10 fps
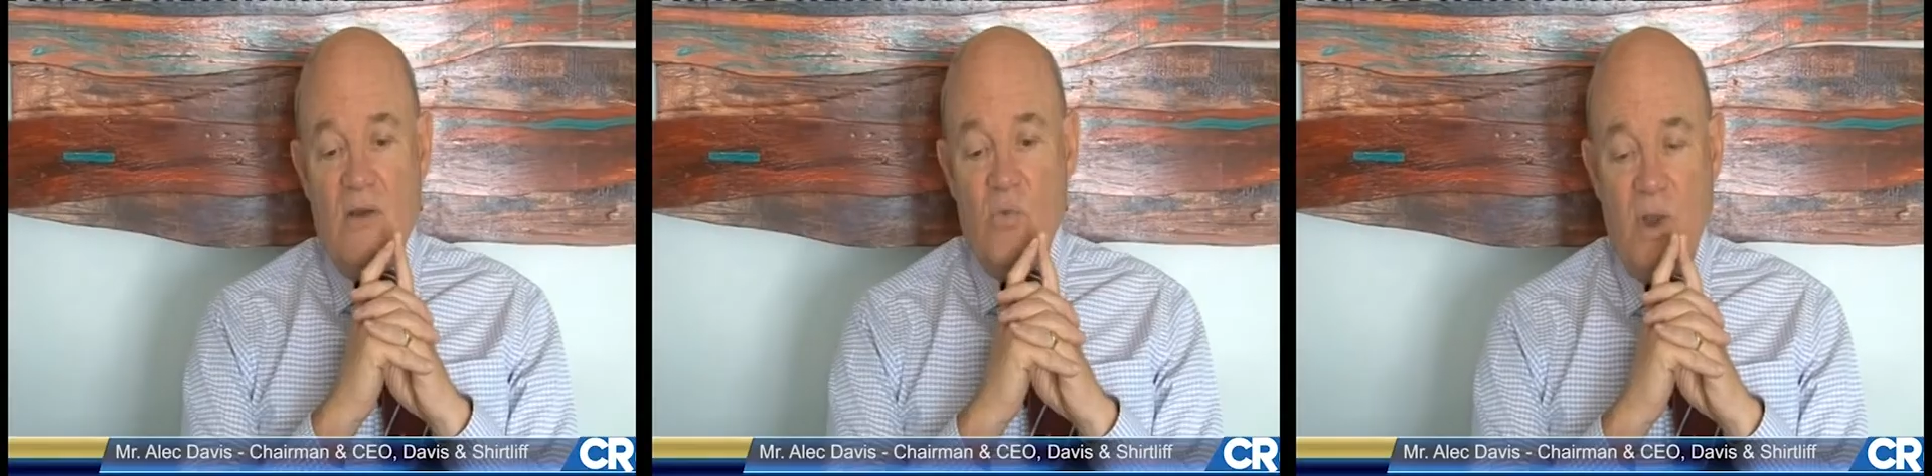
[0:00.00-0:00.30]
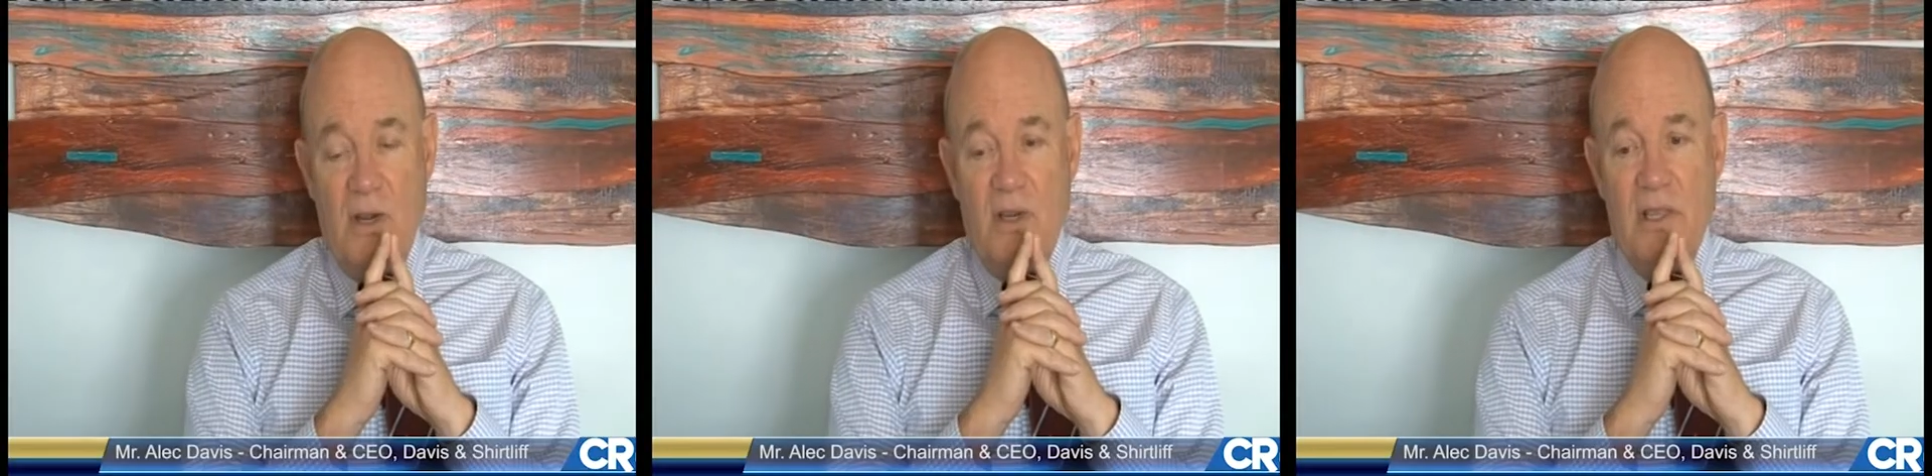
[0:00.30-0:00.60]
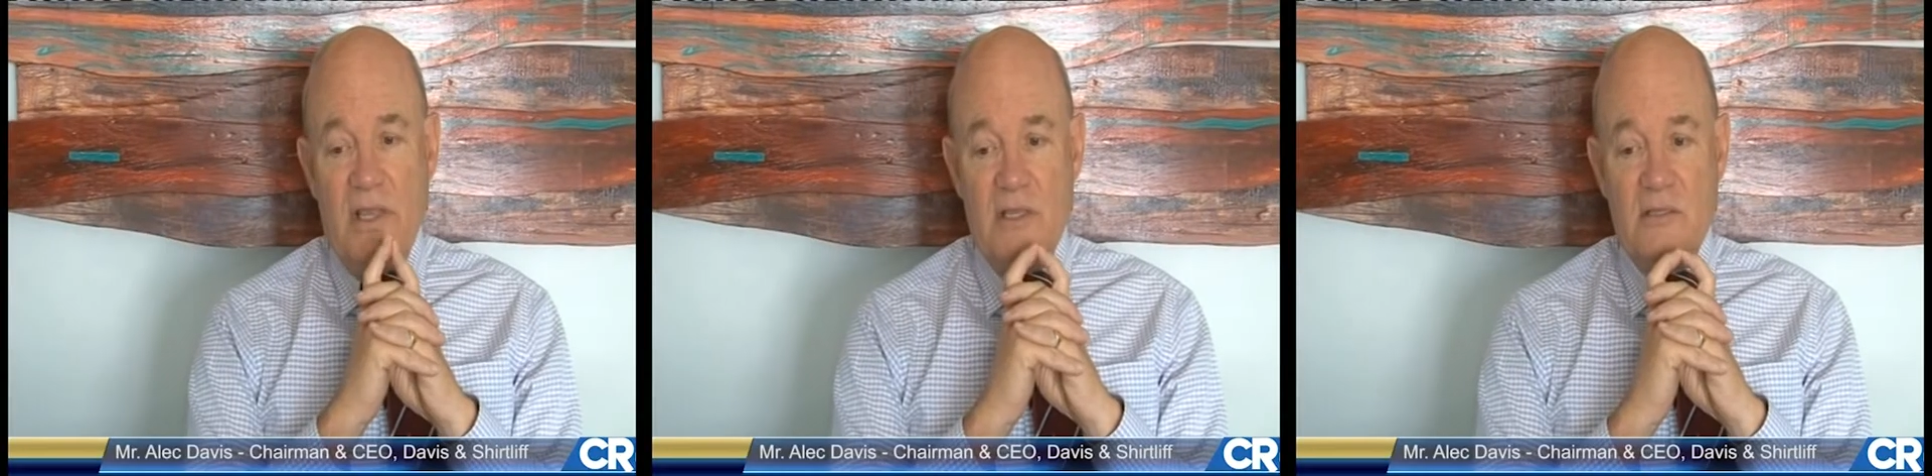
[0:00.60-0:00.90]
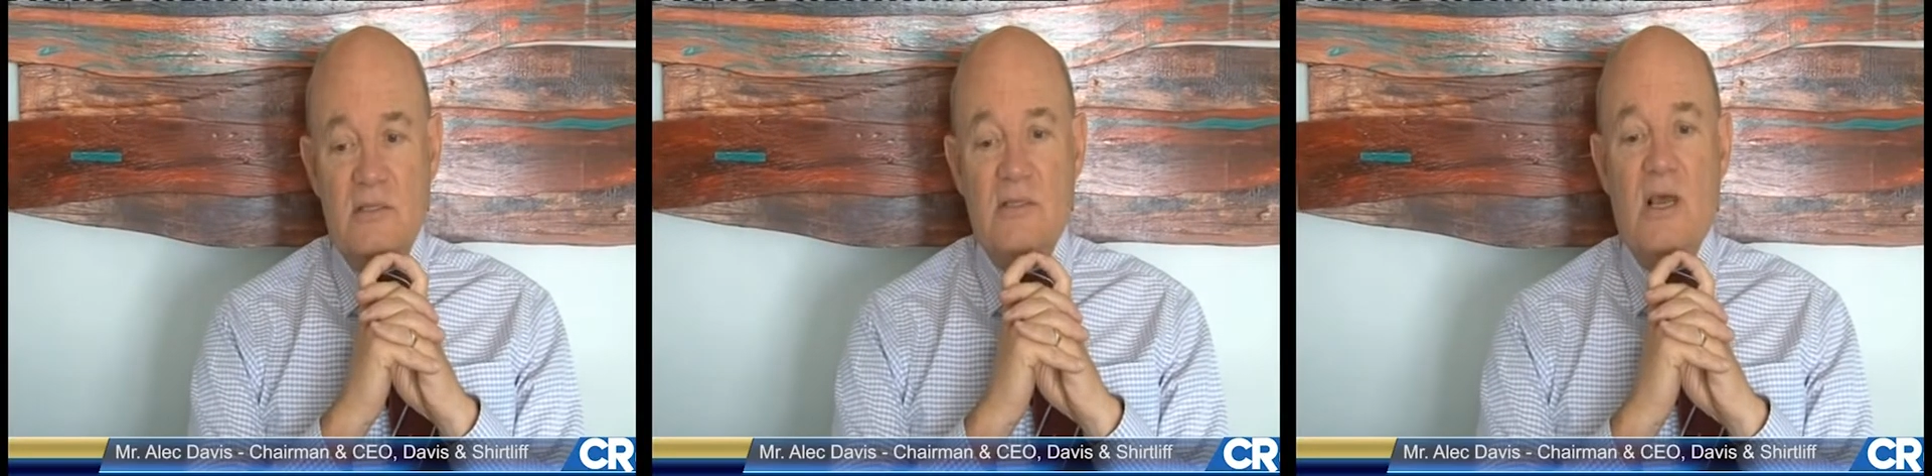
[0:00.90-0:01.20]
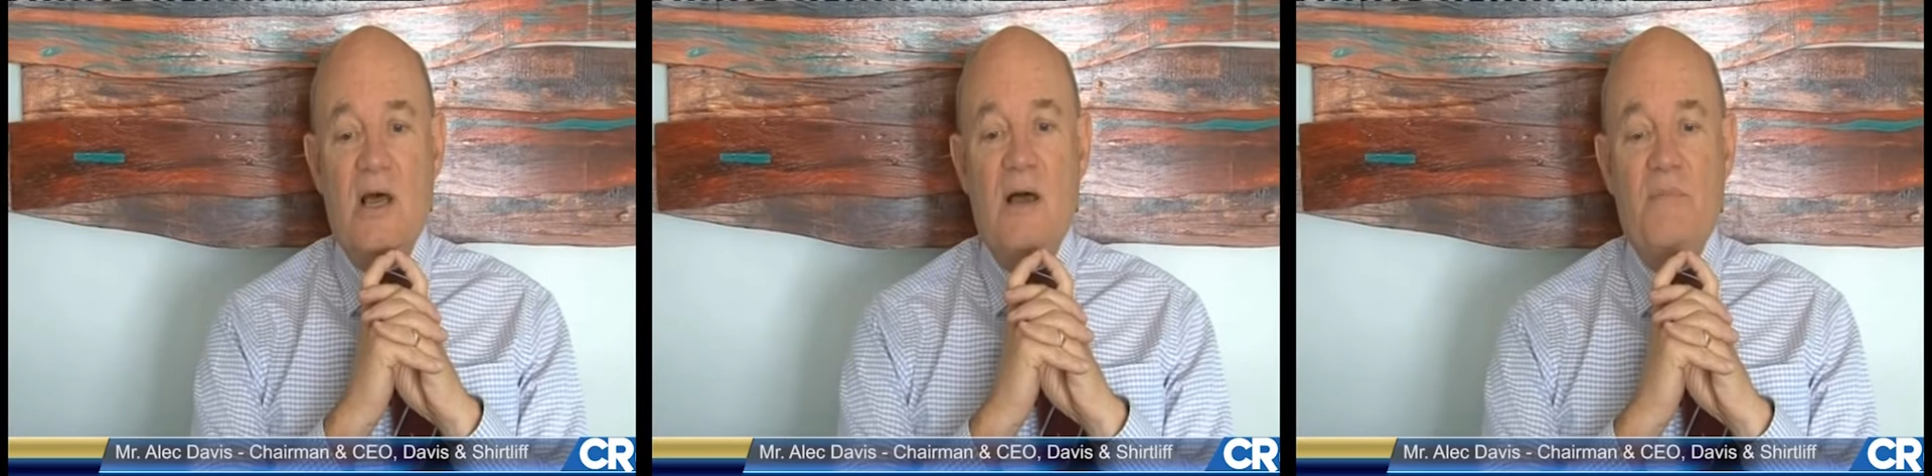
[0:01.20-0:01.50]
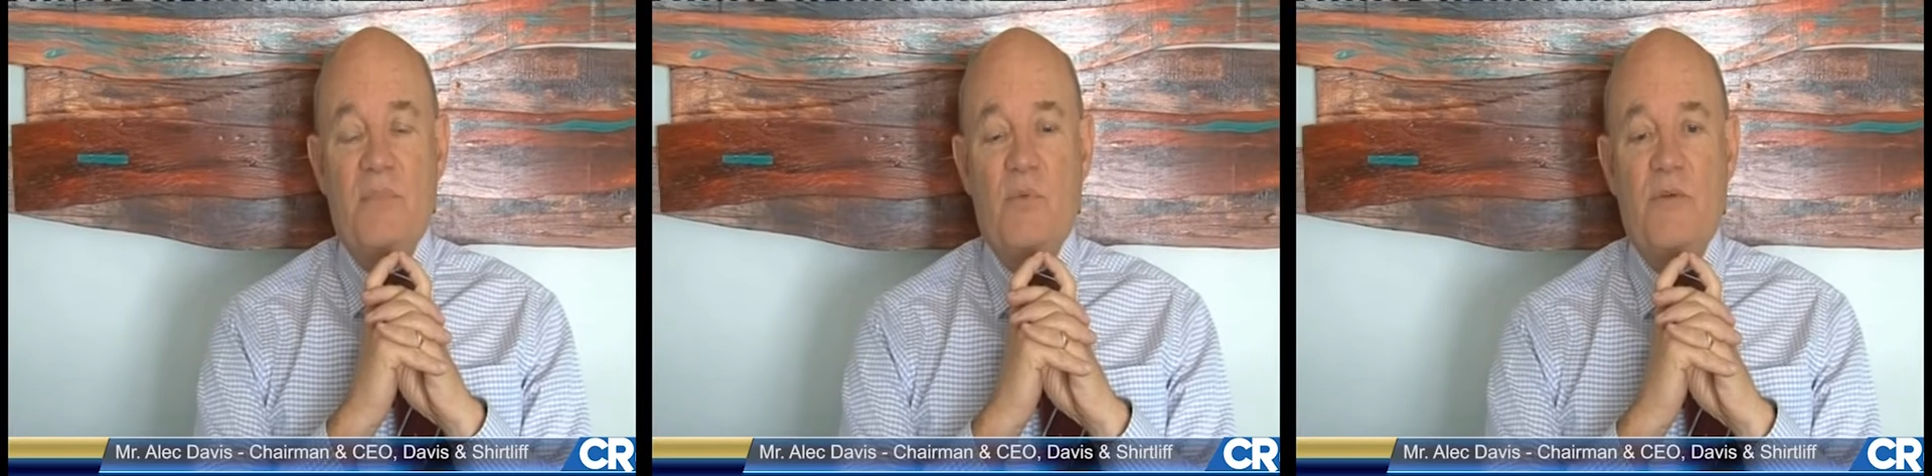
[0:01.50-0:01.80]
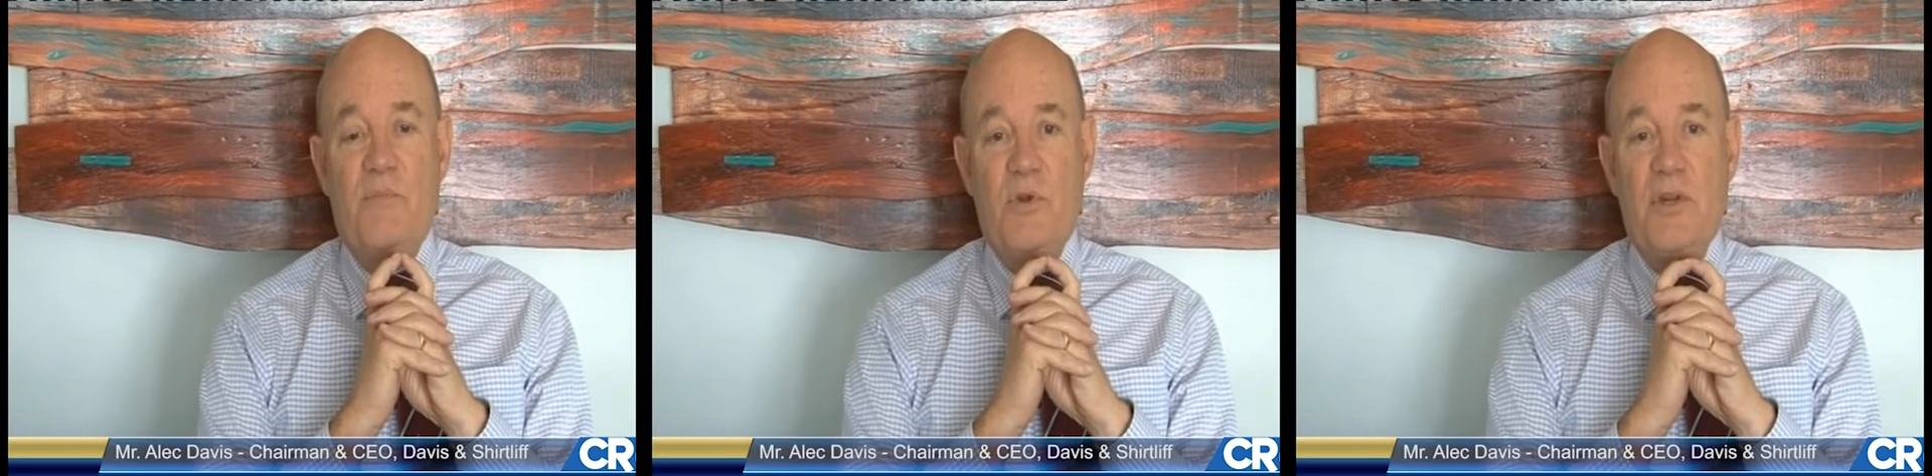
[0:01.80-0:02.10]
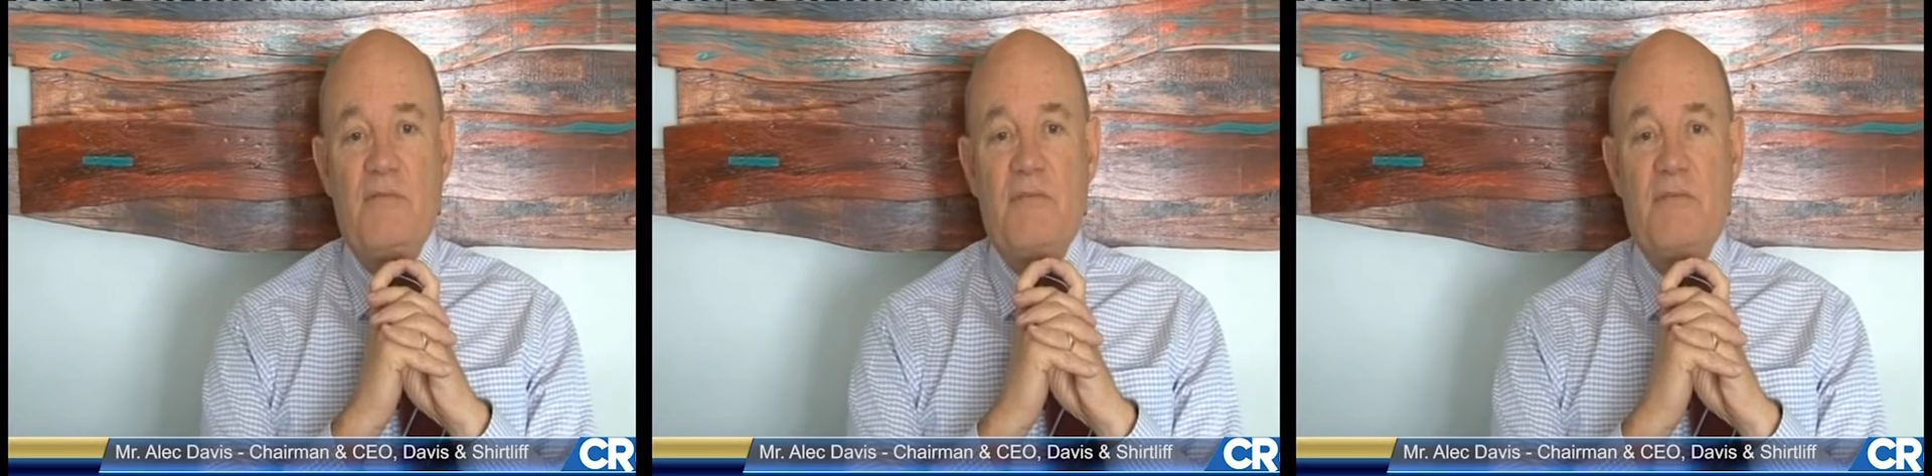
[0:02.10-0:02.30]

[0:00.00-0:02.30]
One is we've put in